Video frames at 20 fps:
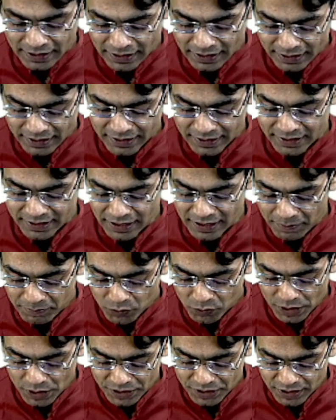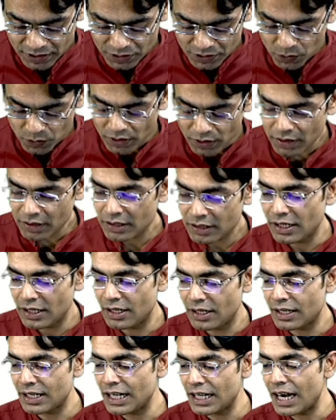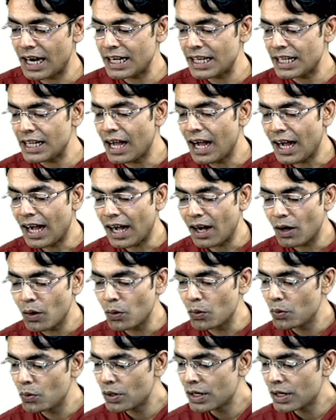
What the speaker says: some questions were regarding how,